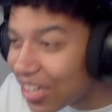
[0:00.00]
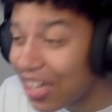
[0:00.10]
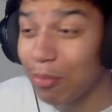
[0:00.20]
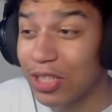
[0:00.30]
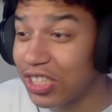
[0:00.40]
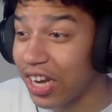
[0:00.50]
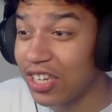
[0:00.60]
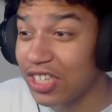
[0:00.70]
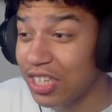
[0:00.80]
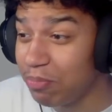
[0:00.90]
I'm excited
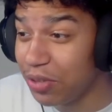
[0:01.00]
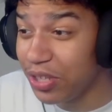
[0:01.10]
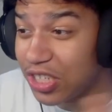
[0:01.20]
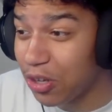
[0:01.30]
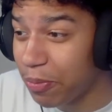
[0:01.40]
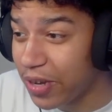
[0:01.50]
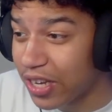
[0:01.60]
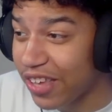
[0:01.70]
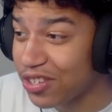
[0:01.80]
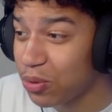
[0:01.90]
to see Bleach's opening
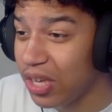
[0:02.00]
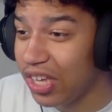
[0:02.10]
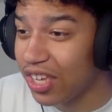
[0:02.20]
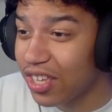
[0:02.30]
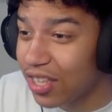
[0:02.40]
next week.